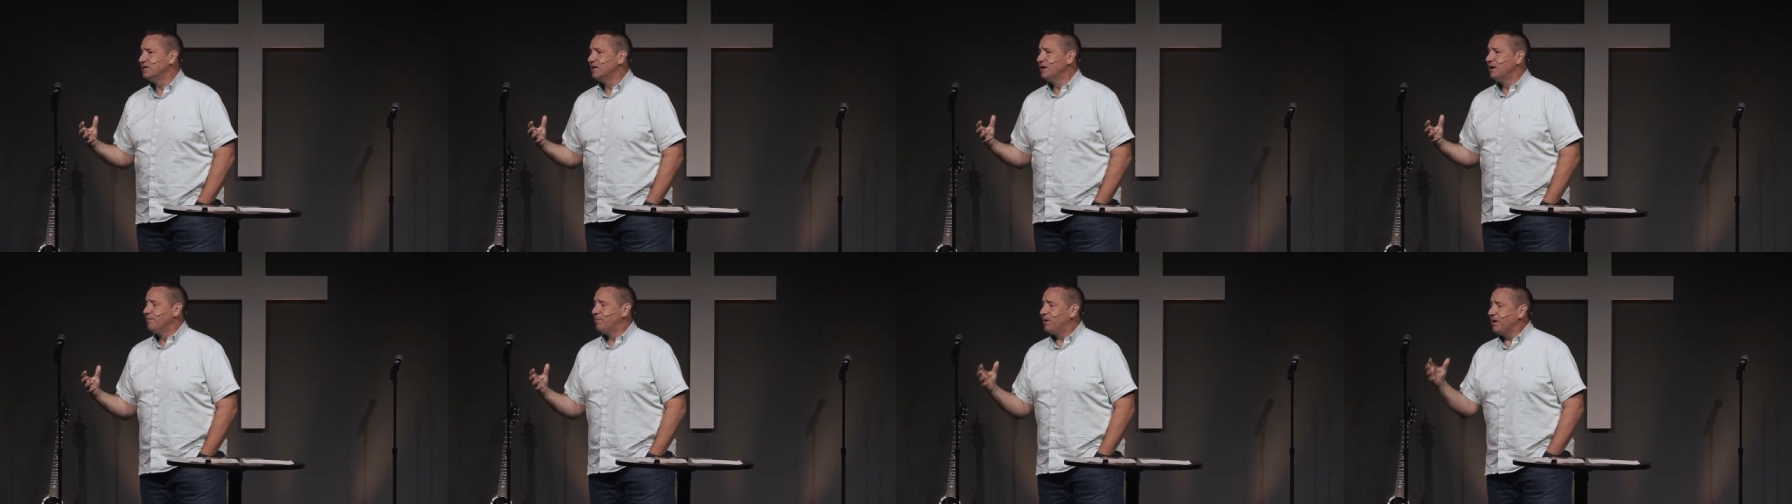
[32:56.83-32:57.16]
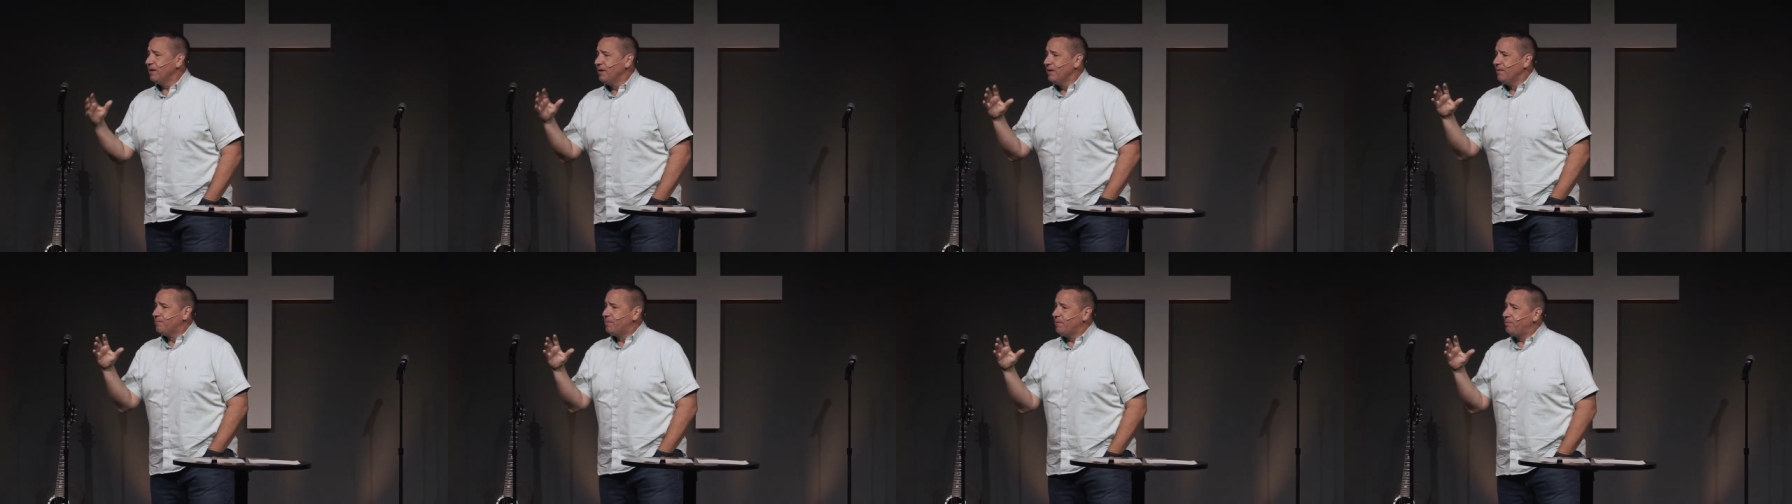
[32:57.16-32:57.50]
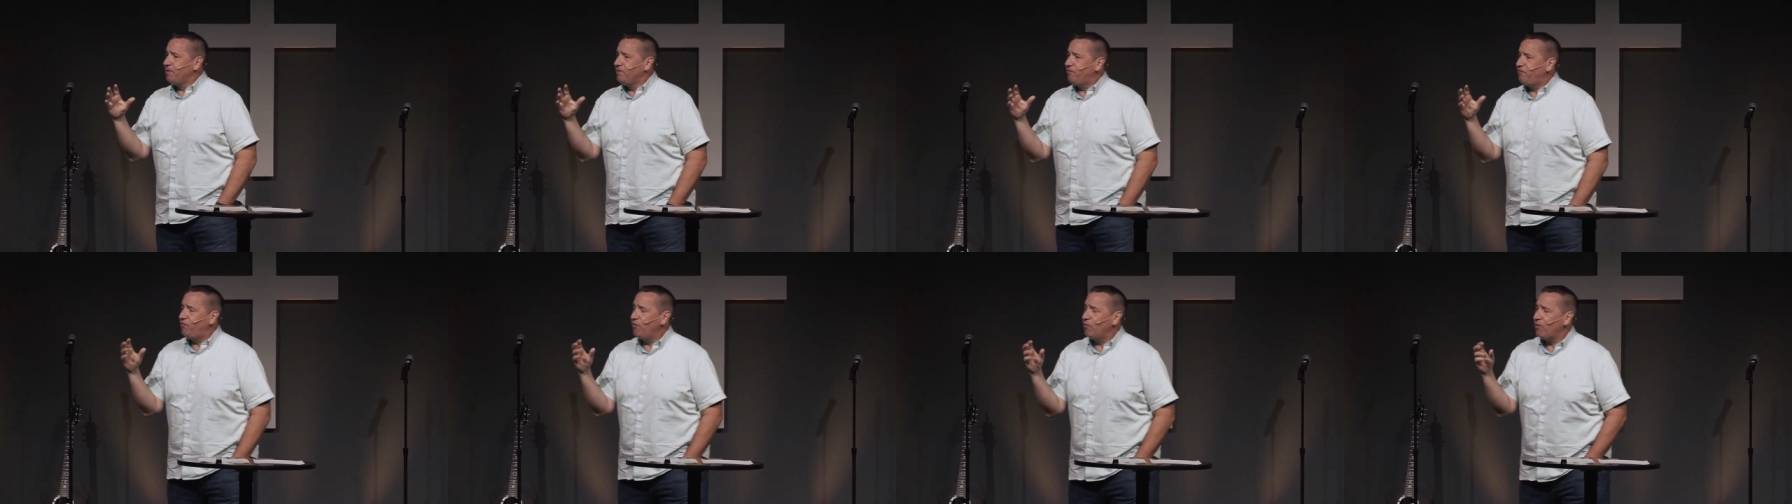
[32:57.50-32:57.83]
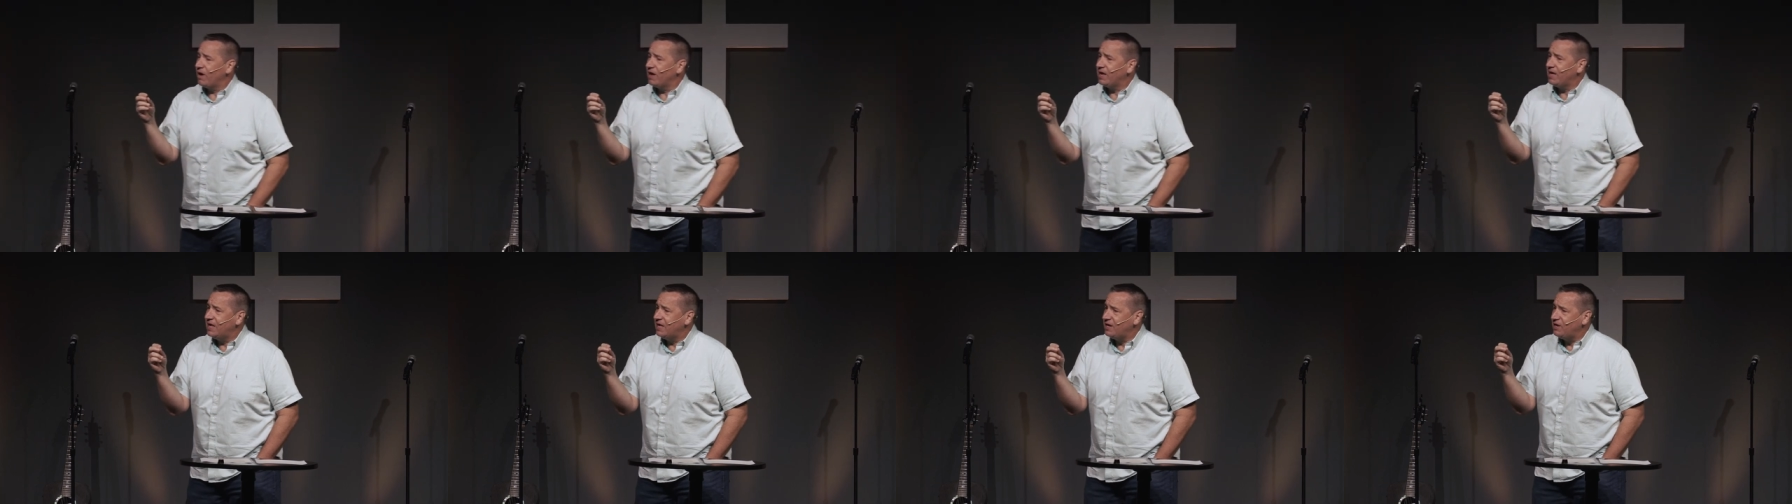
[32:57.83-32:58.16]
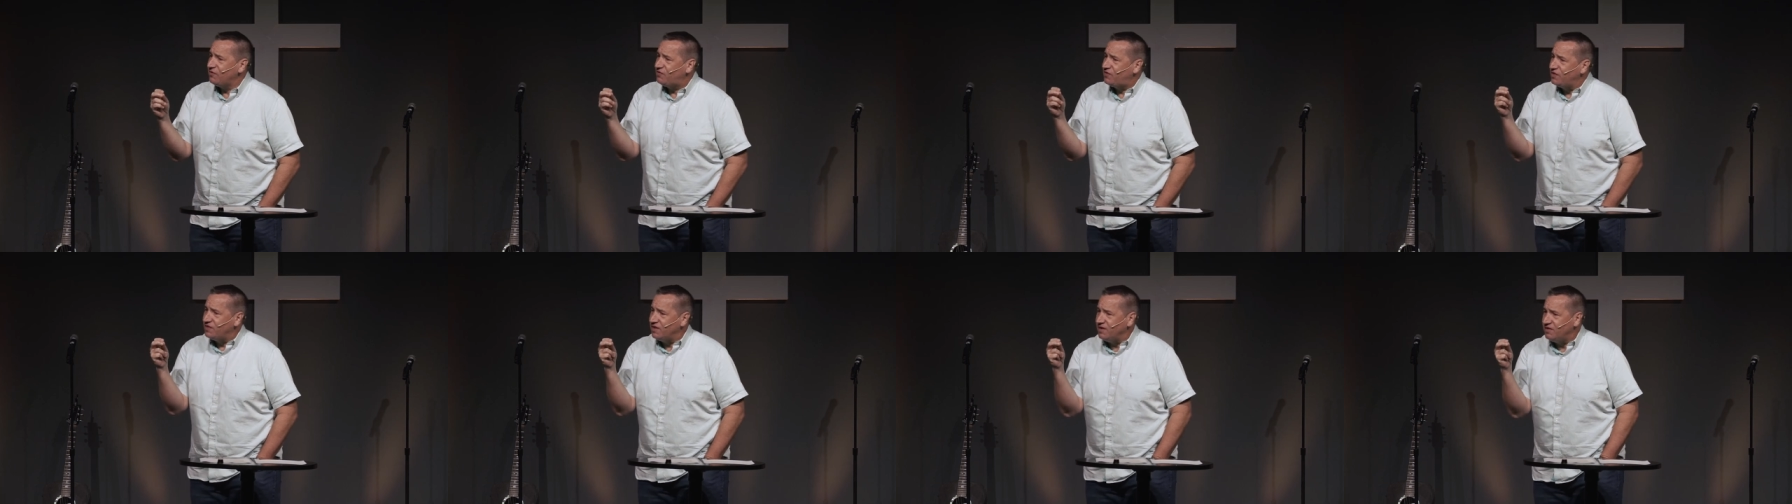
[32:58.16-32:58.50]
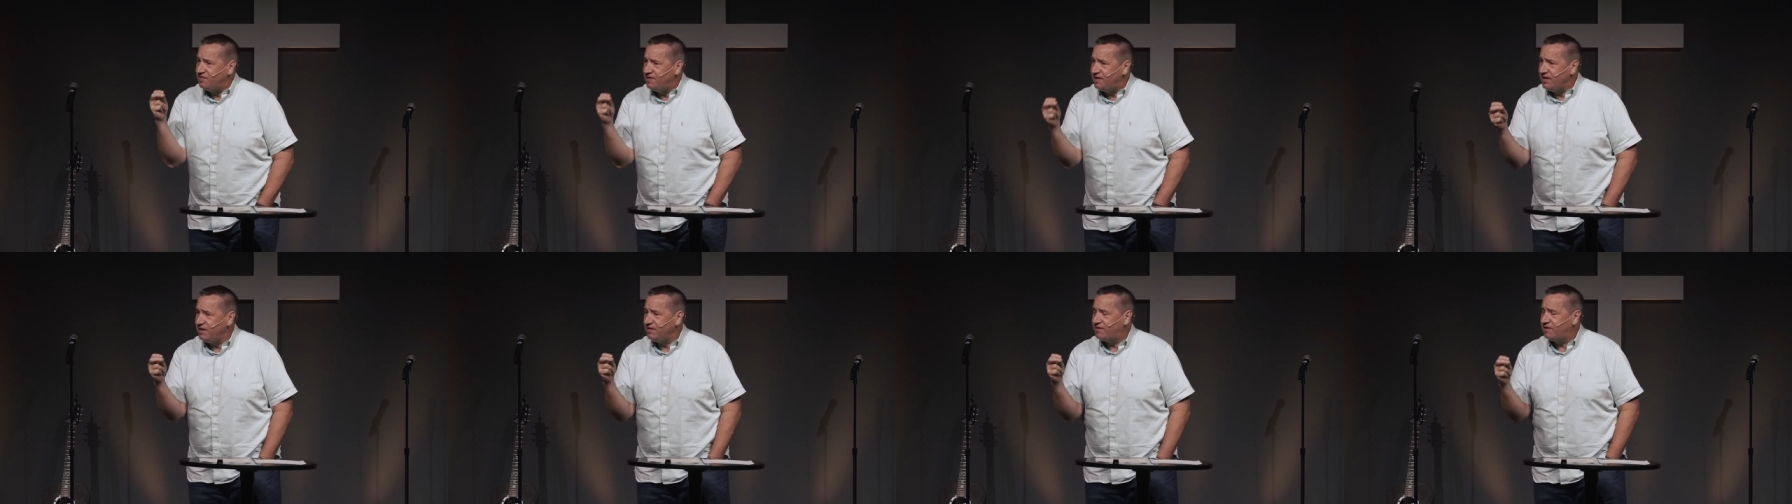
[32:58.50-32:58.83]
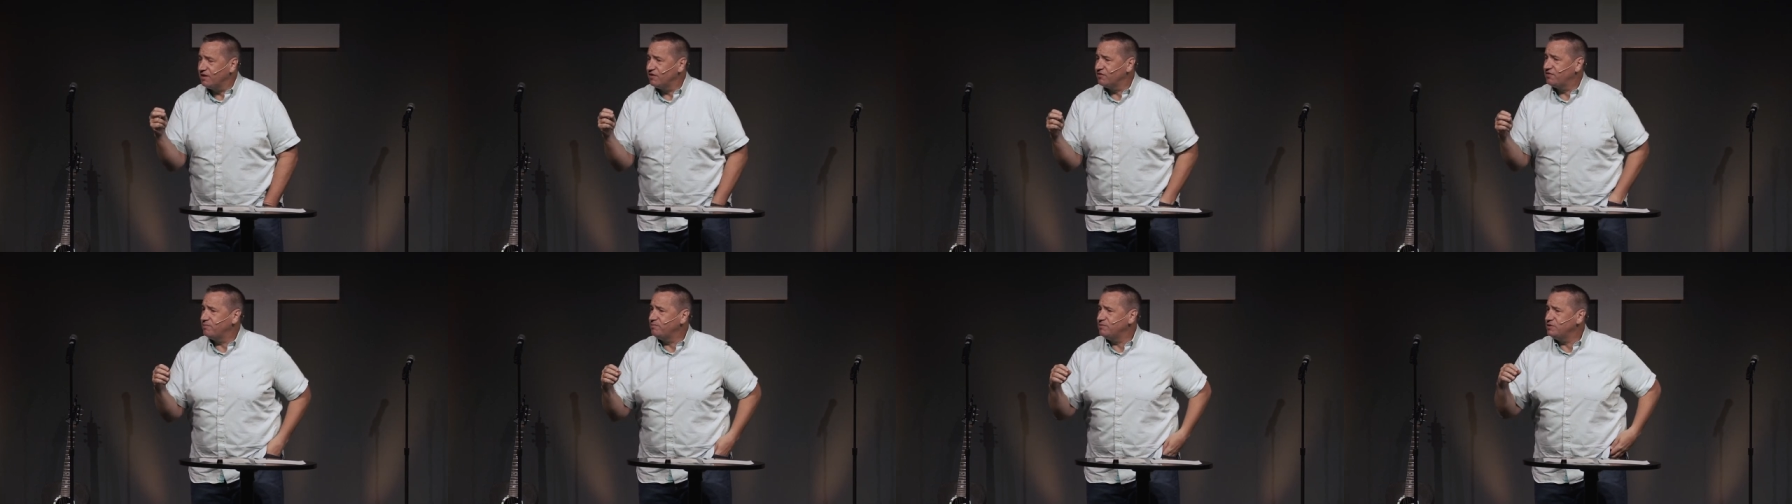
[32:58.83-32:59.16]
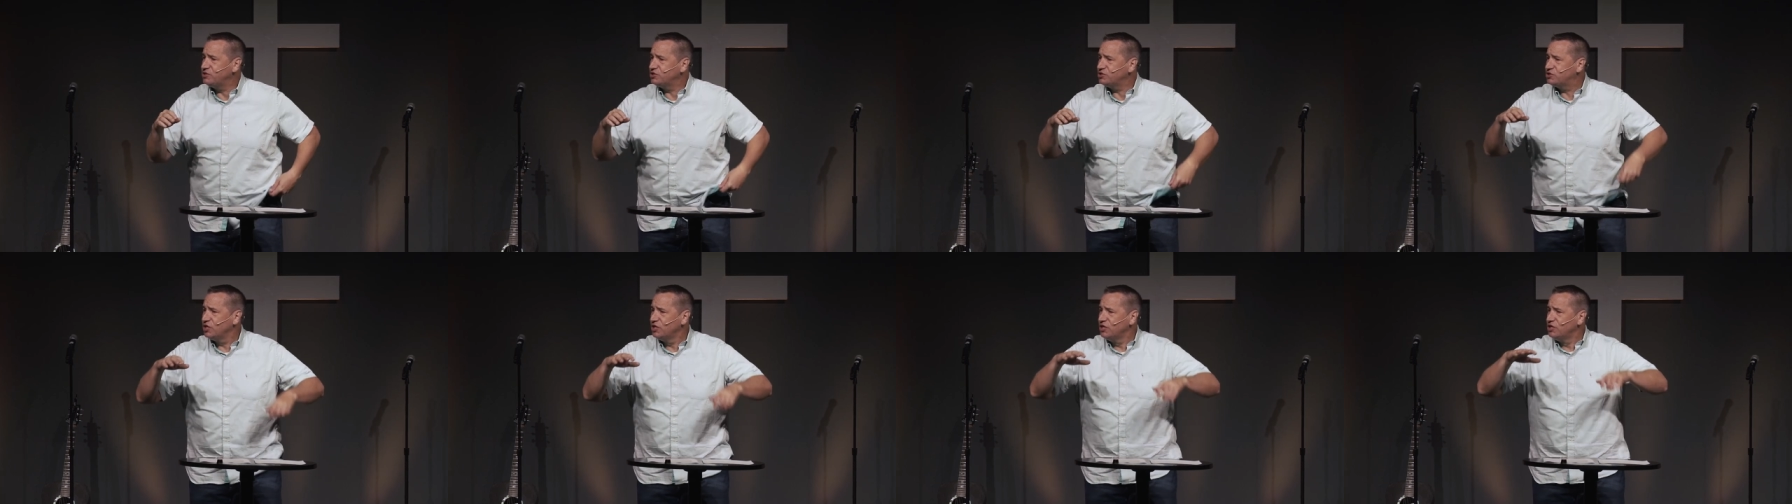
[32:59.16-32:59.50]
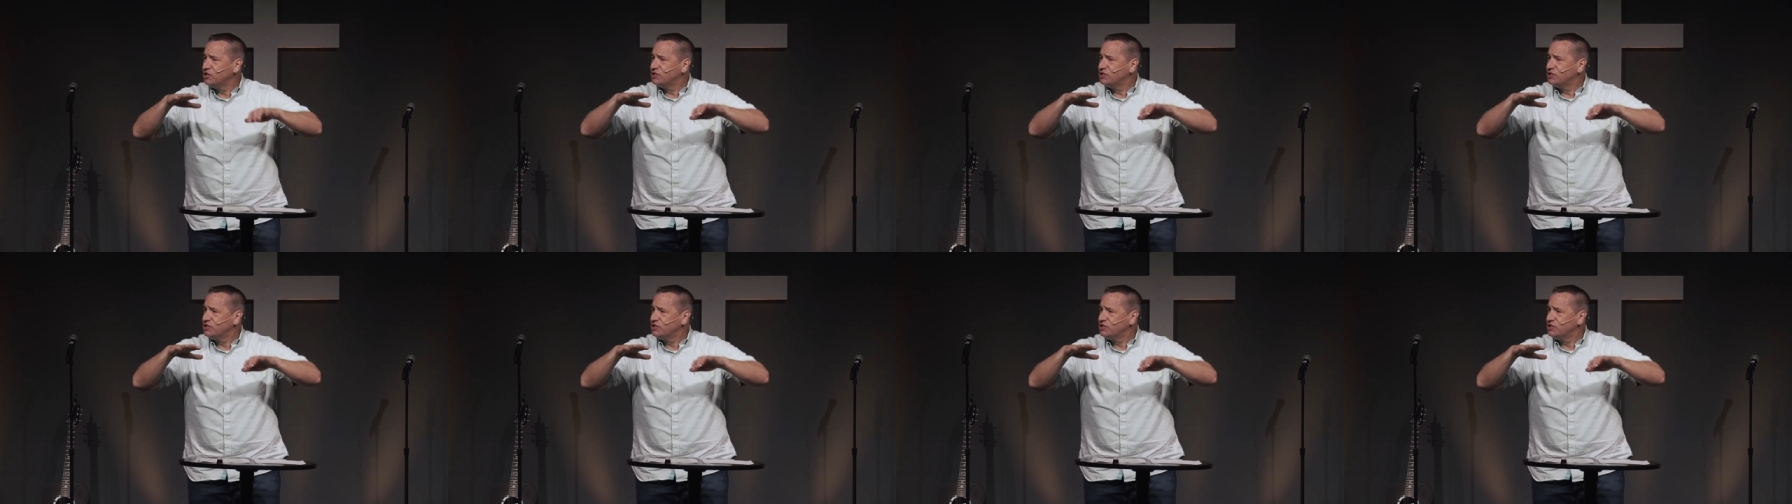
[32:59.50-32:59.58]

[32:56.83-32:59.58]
But, but before I get into the details, let me, just,